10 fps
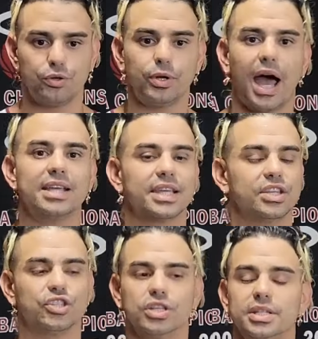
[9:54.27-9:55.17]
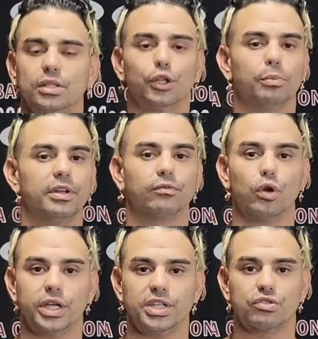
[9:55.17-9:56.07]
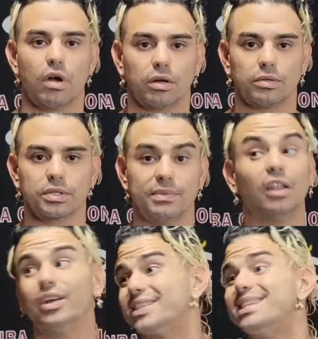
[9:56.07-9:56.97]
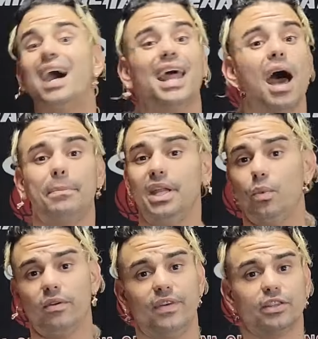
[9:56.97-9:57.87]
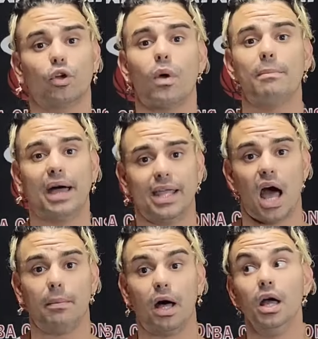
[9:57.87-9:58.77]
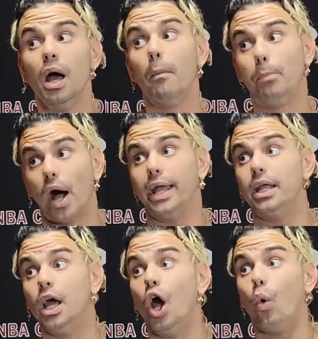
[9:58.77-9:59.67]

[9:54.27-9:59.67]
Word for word: you guys, is just a little bit of rookie struggles. Now, look, it's not happening with Victor Wembanyama, but